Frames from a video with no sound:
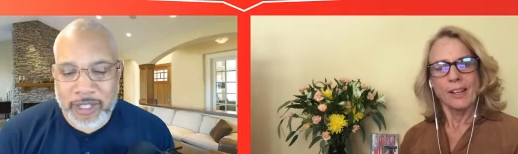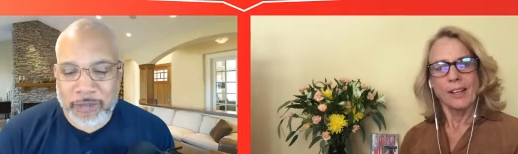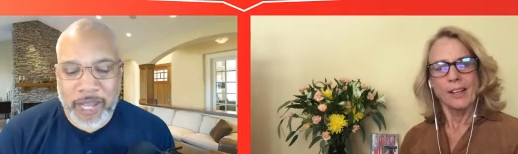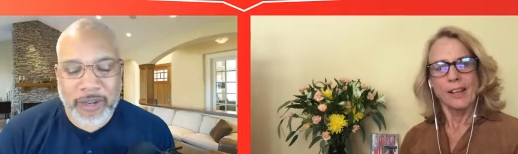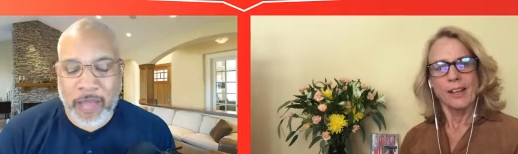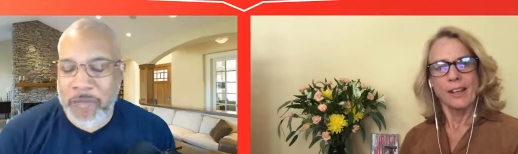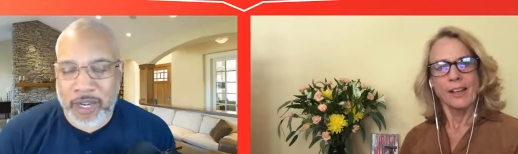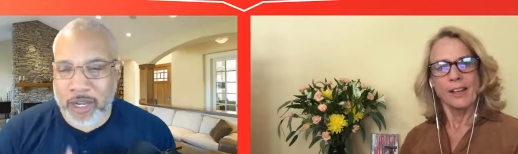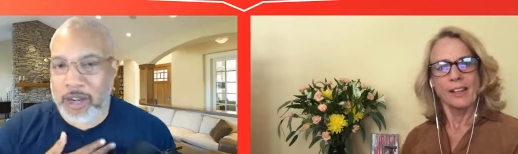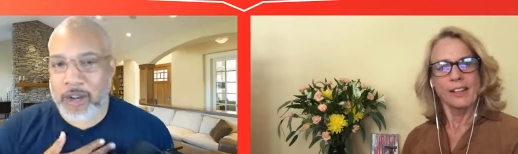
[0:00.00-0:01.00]
Speaker 1: the time, and I'm, I'm, not a
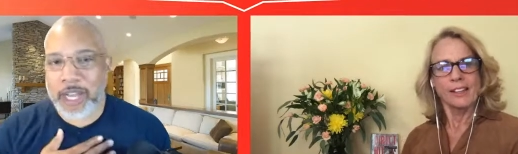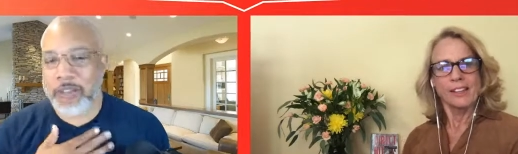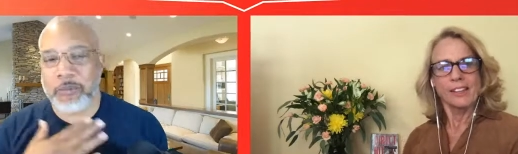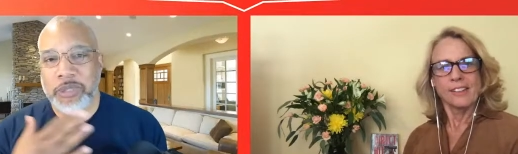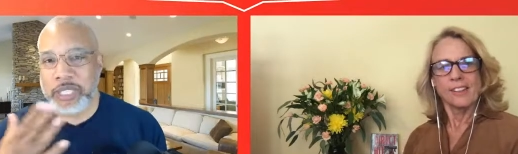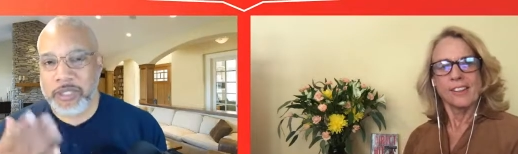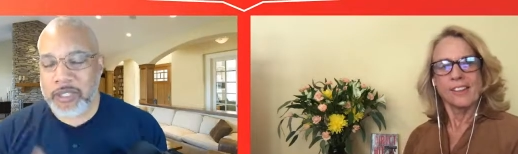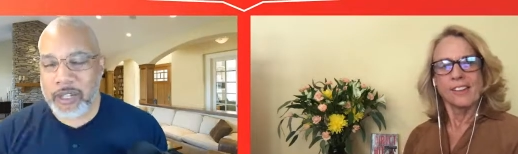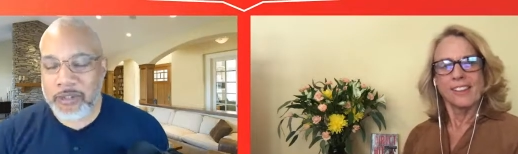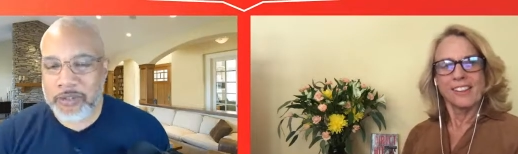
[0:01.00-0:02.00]
golf. I don't play
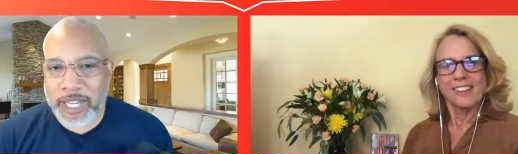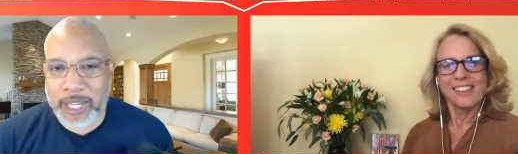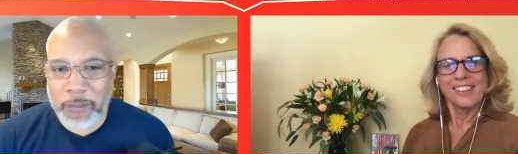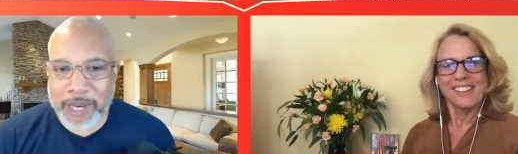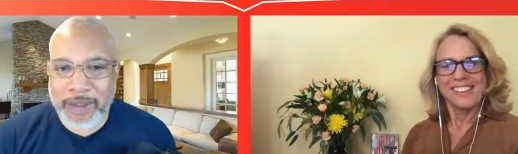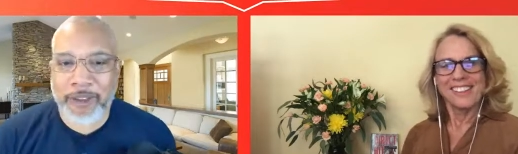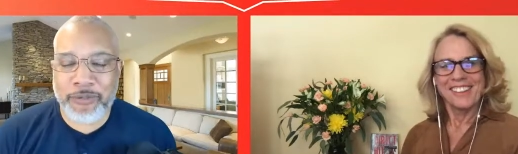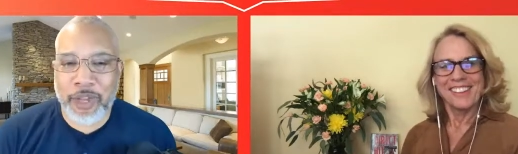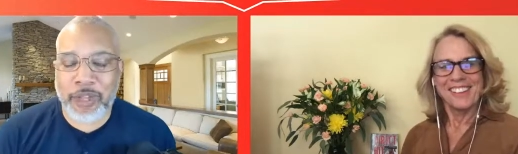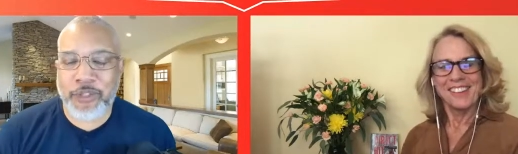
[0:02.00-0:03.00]
golf. I, I mean, I, have
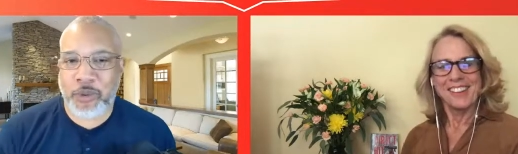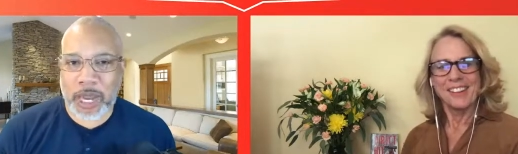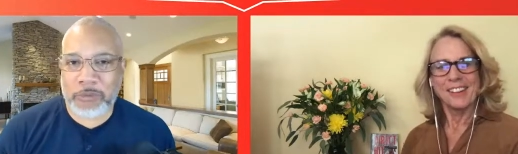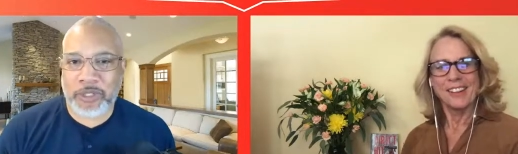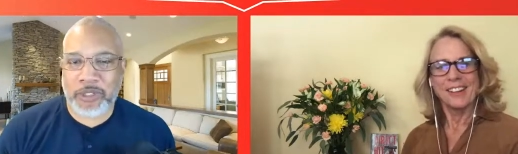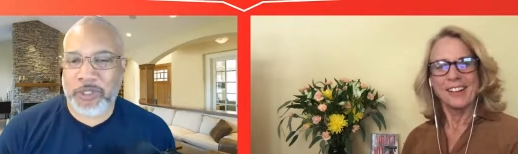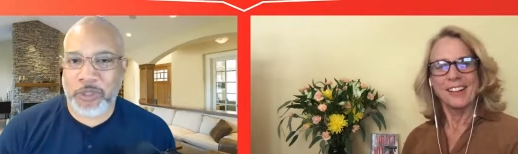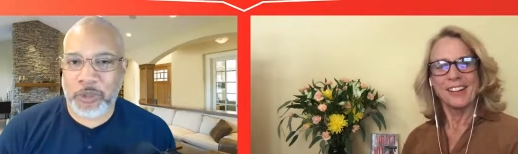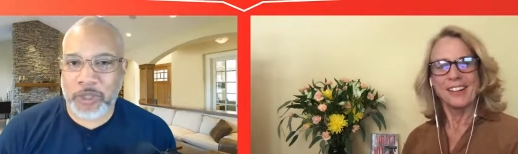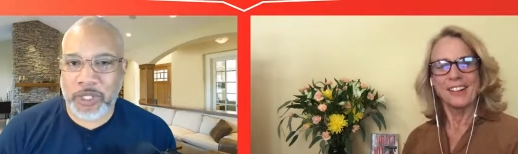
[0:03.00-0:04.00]
done a scramble or
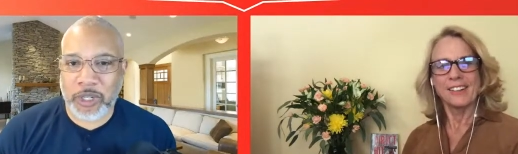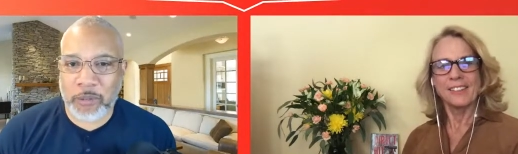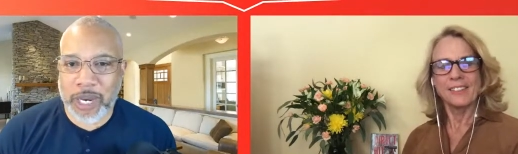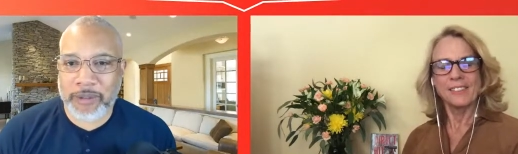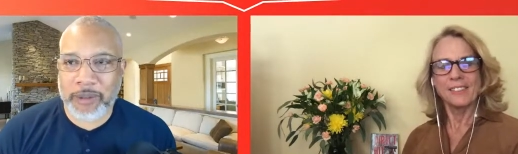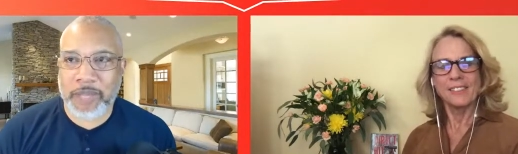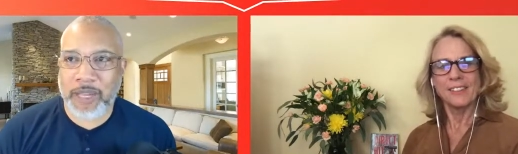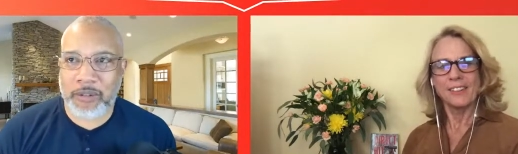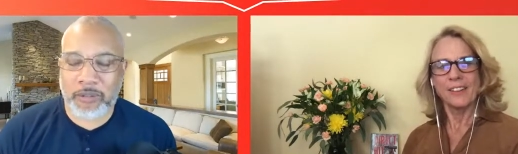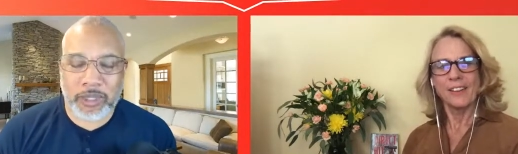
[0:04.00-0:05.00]
two, you know, but I, am not
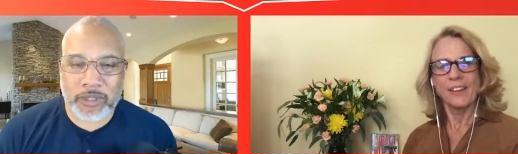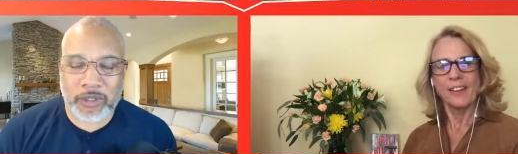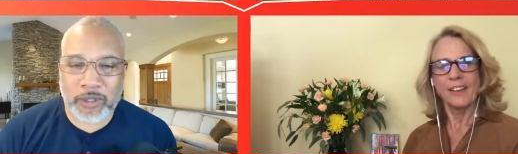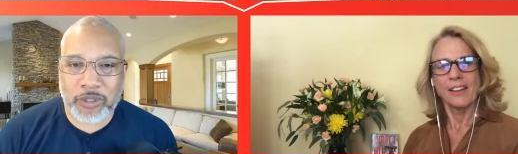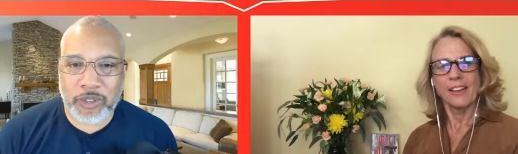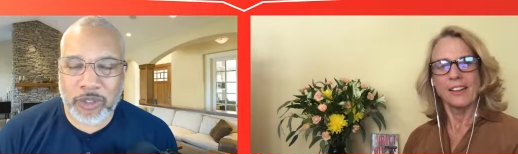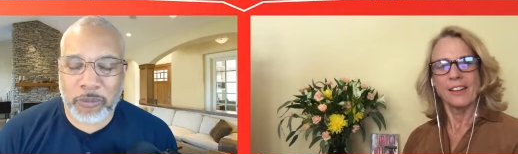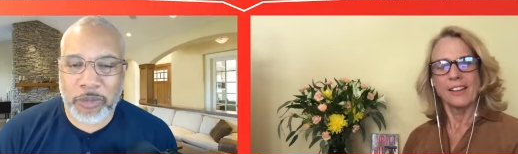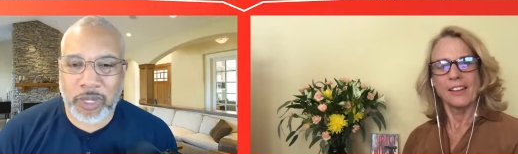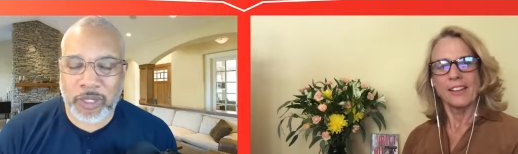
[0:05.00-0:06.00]
really a,
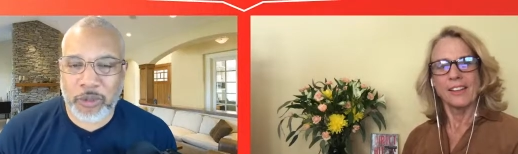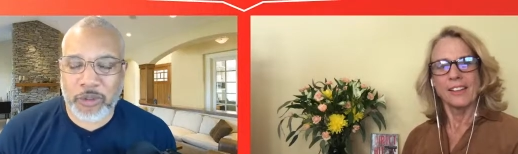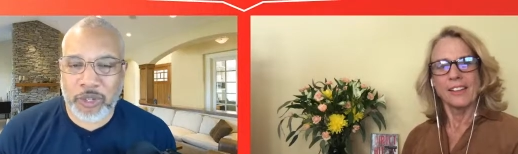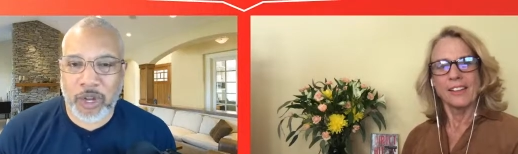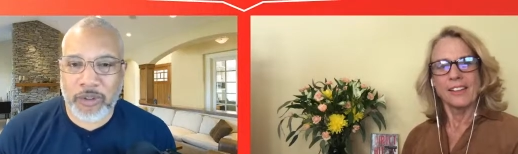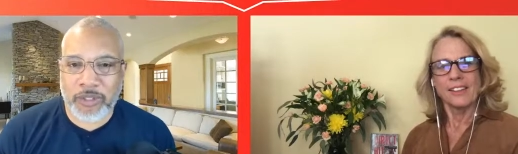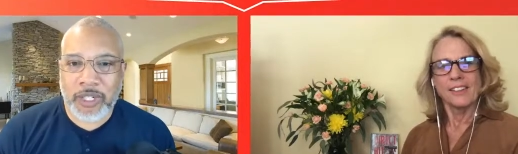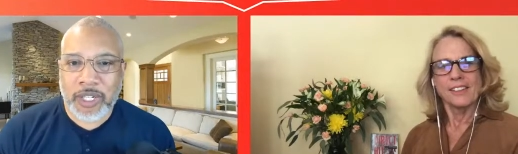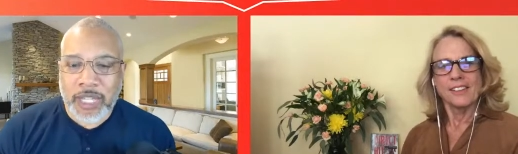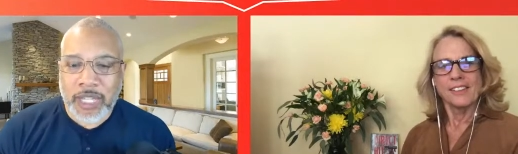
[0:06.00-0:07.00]
a, a huge golfer.
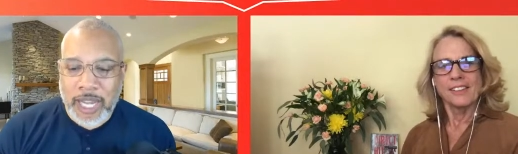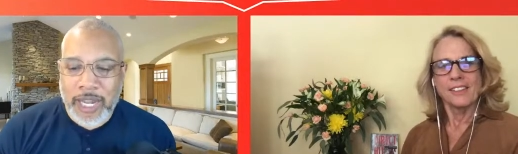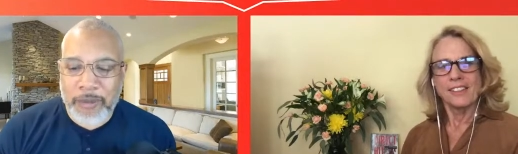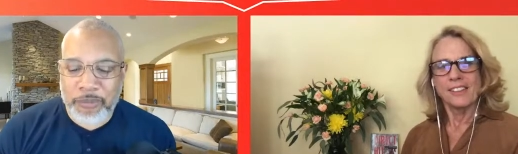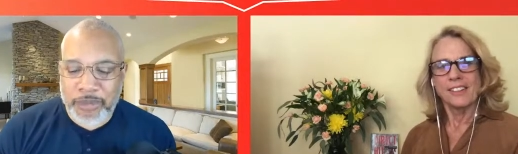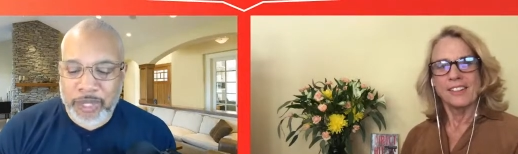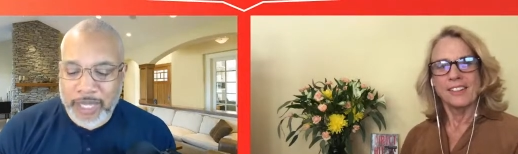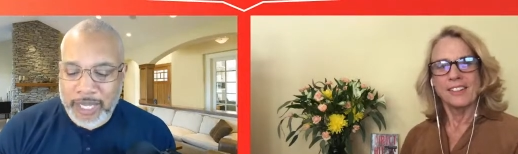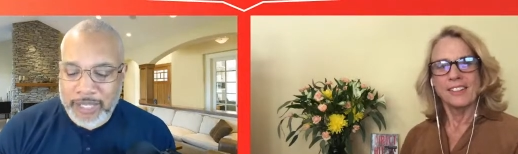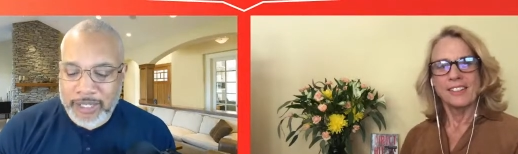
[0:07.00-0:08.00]
Um,
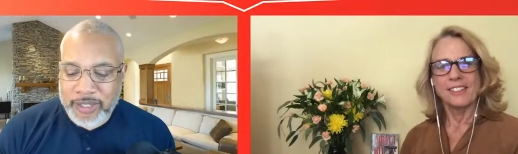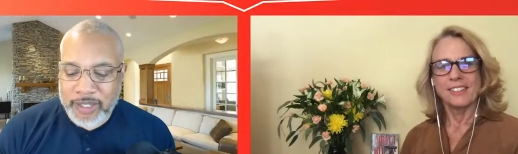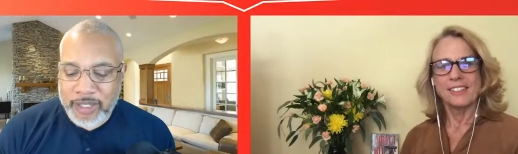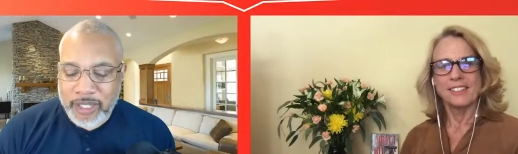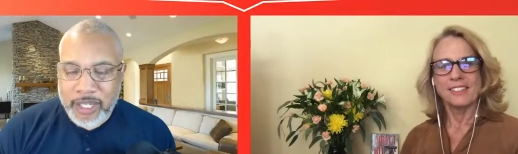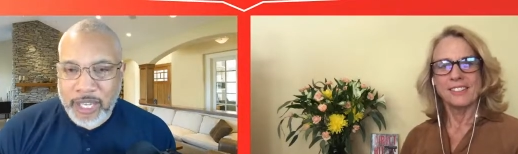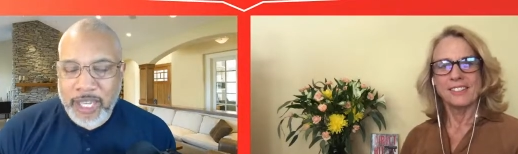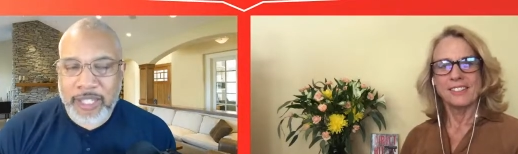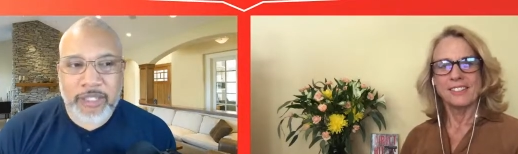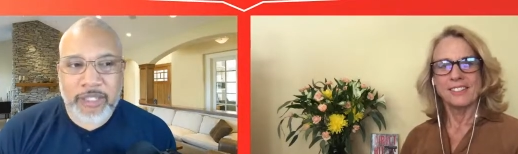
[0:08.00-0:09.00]
is
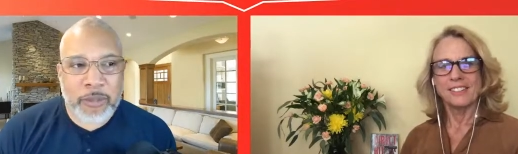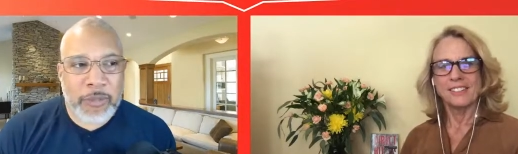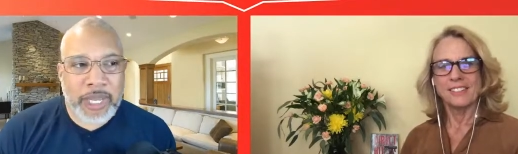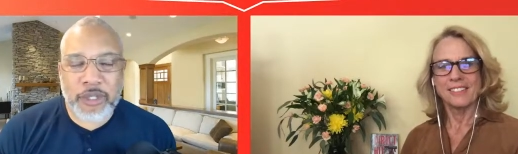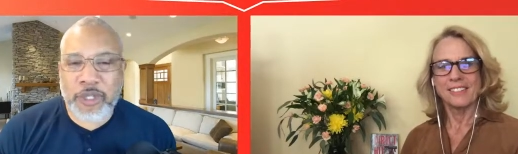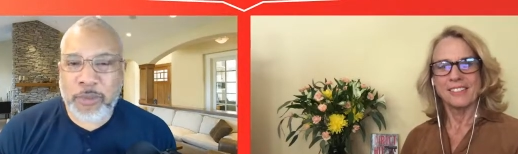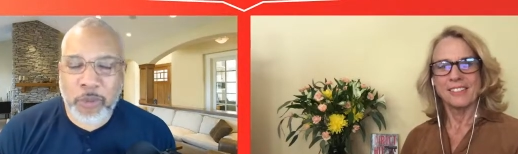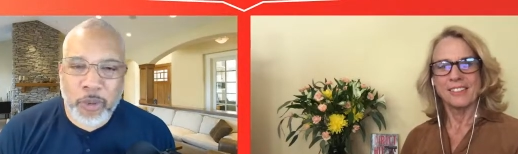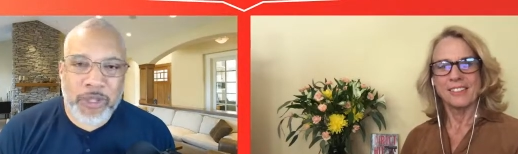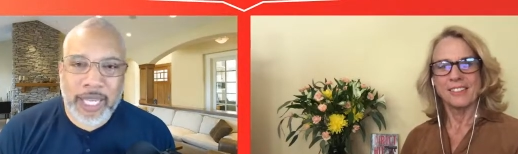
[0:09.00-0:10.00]
it's to me it's a
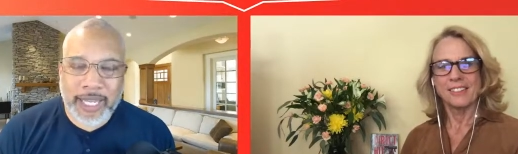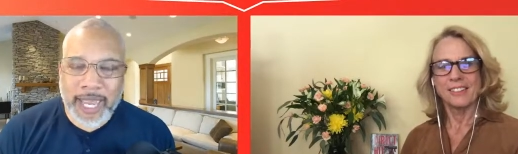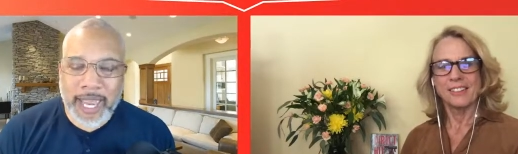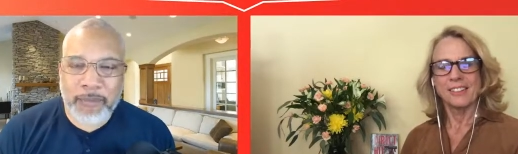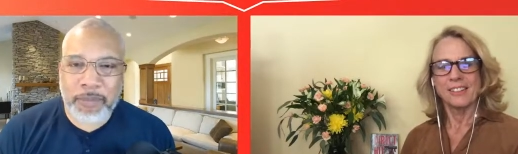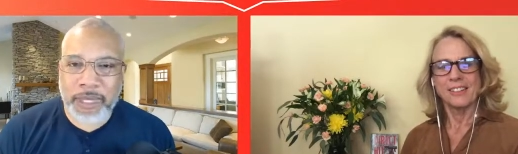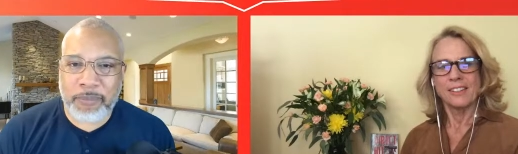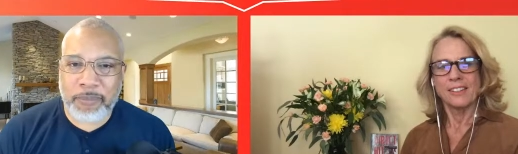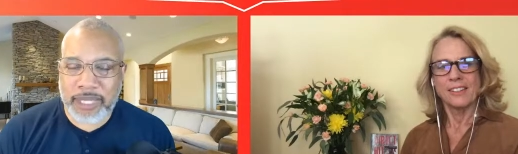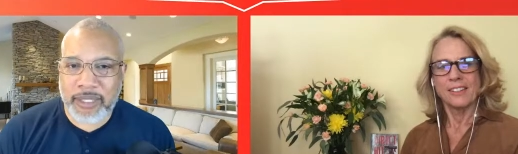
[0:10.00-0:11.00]
sport that can't be
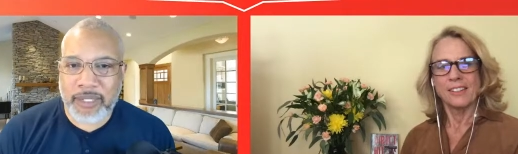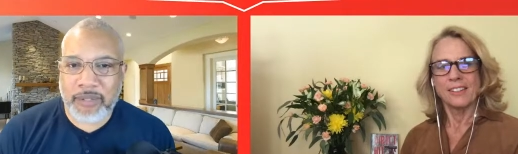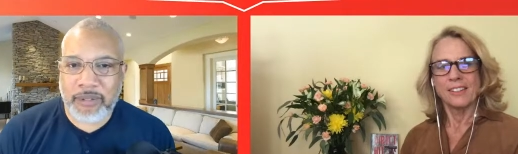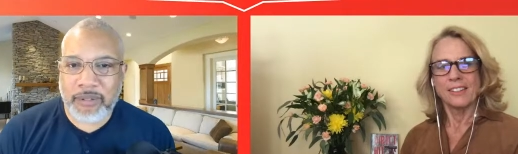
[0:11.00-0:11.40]
beat